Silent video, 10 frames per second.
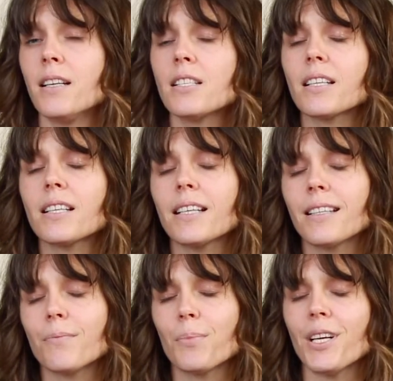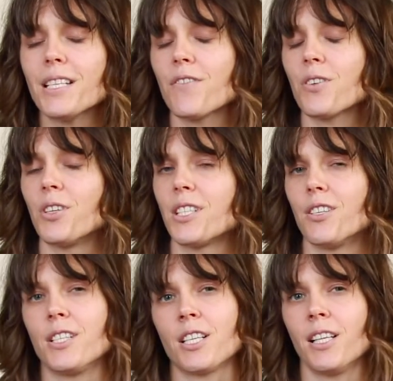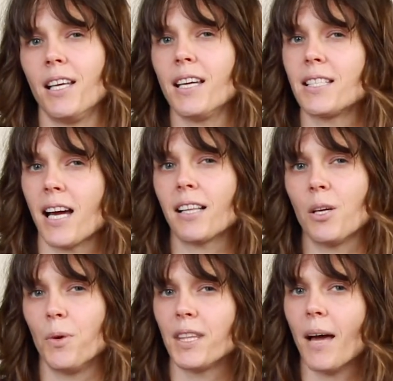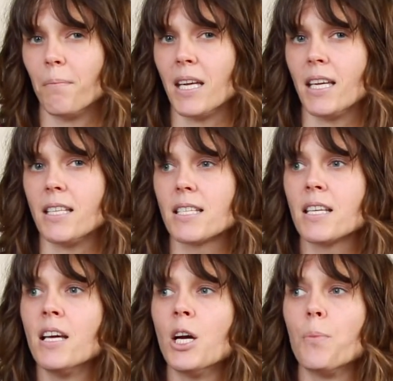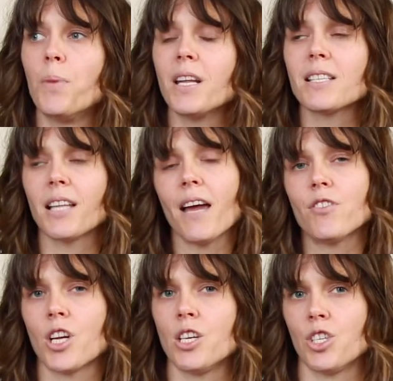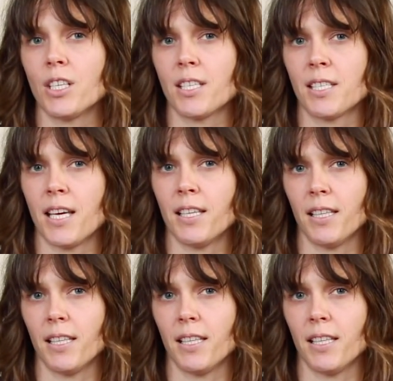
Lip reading: It's pretty difficult to articulate exactly what that means, but it's life-changing to say the